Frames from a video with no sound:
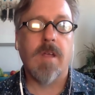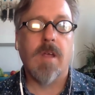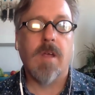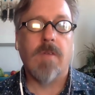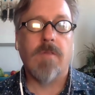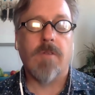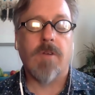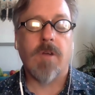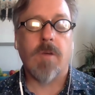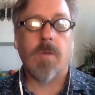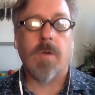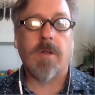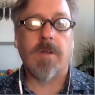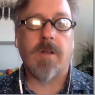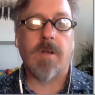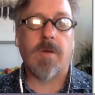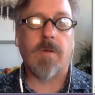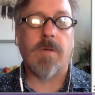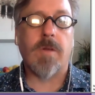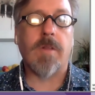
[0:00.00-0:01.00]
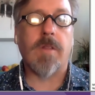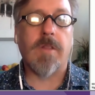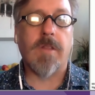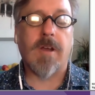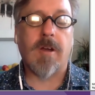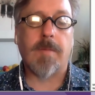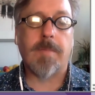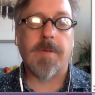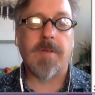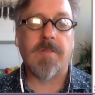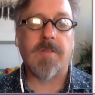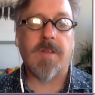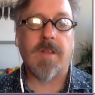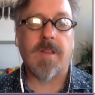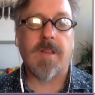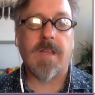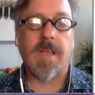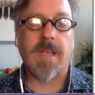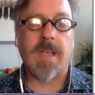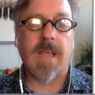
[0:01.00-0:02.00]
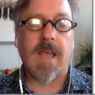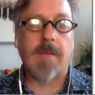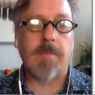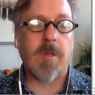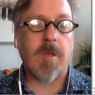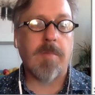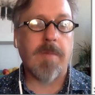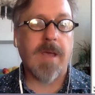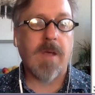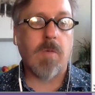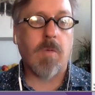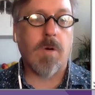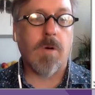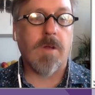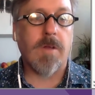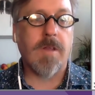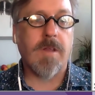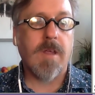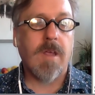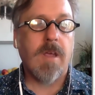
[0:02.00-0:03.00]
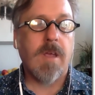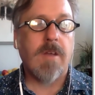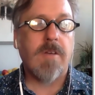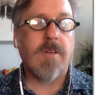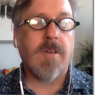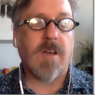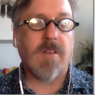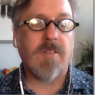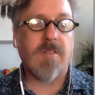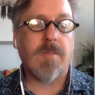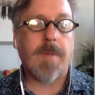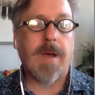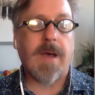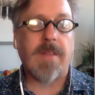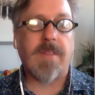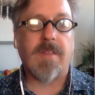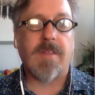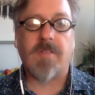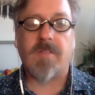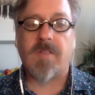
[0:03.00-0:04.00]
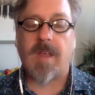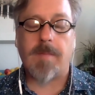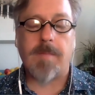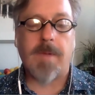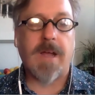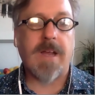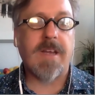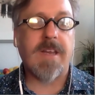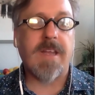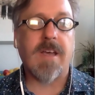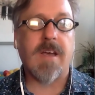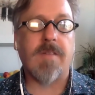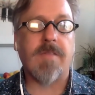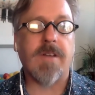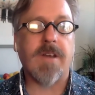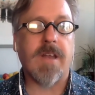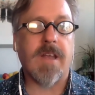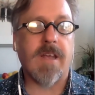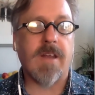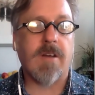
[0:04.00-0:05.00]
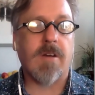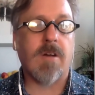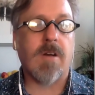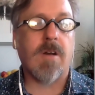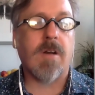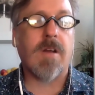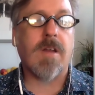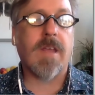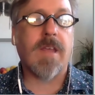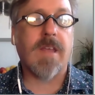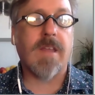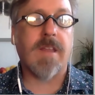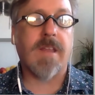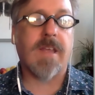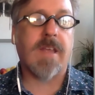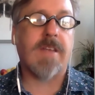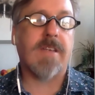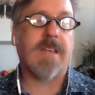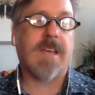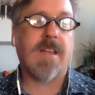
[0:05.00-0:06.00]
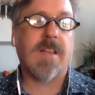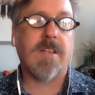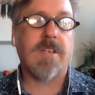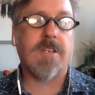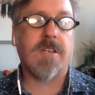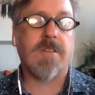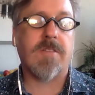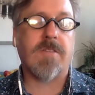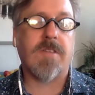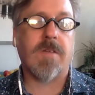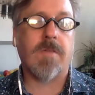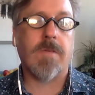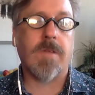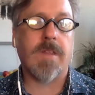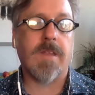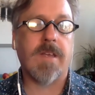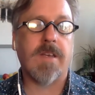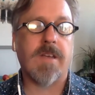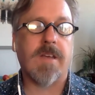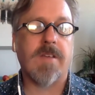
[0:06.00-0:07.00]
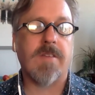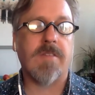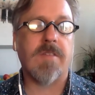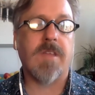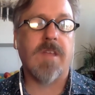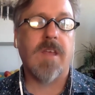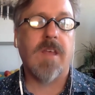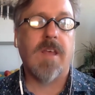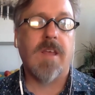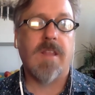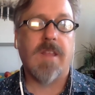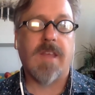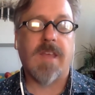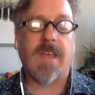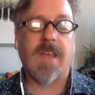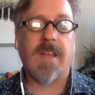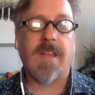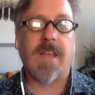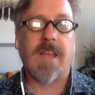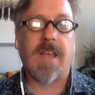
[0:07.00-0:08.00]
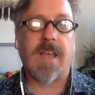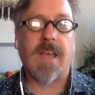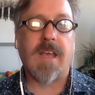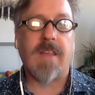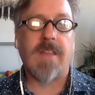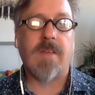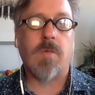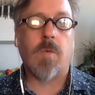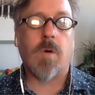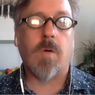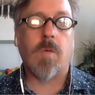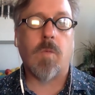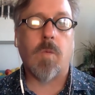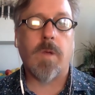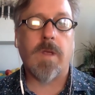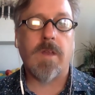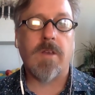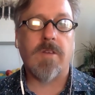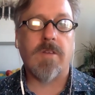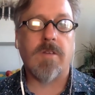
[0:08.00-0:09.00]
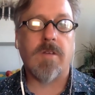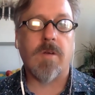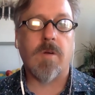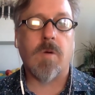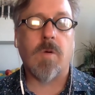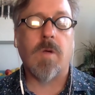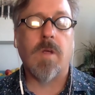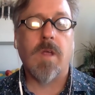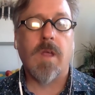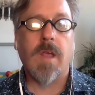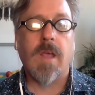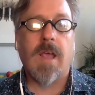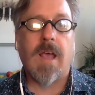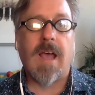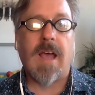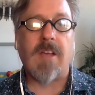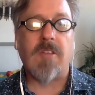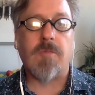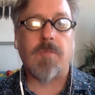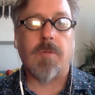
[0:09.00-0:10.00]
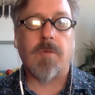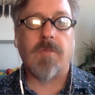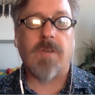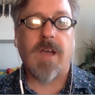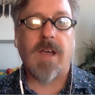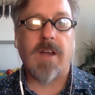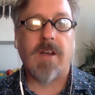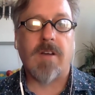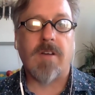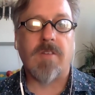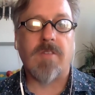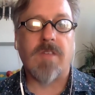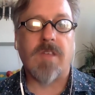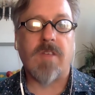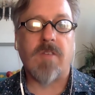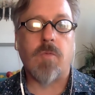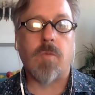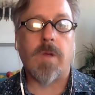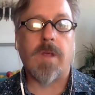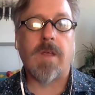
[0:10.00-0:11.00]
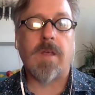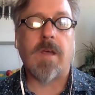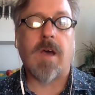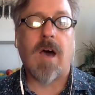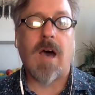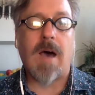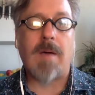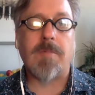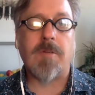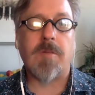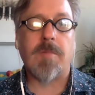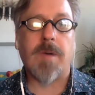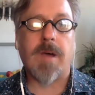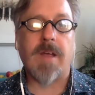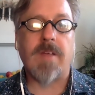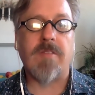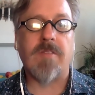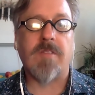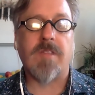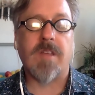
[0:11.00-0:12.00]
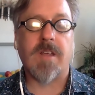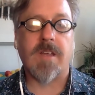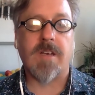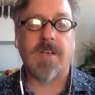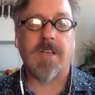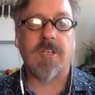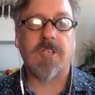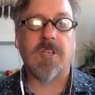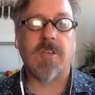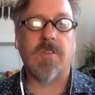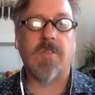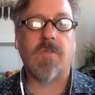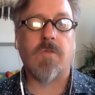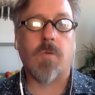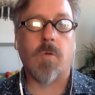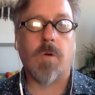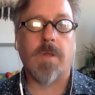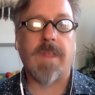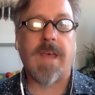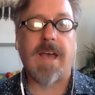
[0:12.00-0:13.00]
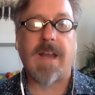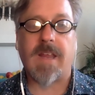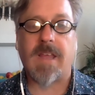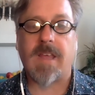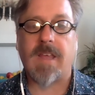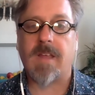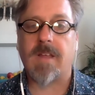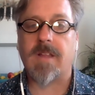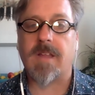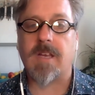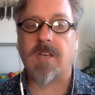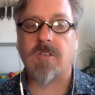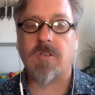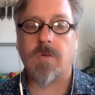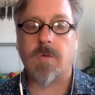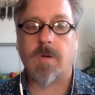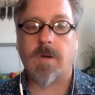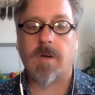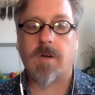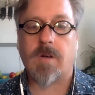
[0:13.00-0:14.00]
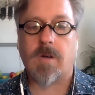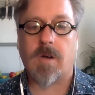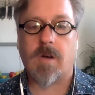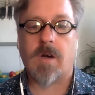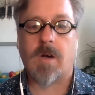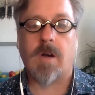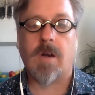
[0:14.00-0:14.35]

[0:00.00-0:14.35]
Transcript: very well-known therapist in the MDMA world, talks about this same idea of an inner healing intelligence that really does the healing, and that what we do as providers is we optimize the conditions for that healing to occur.